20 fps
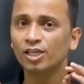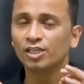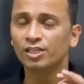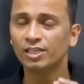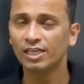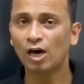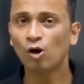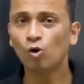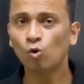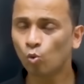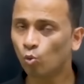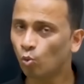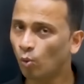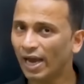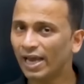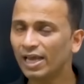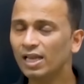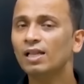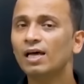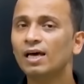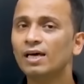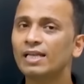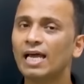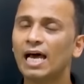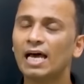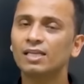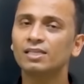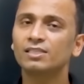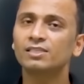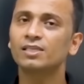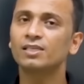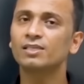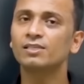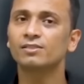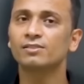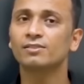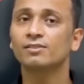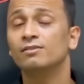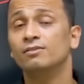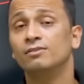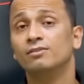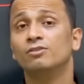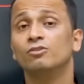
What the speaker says: Now, while analysis,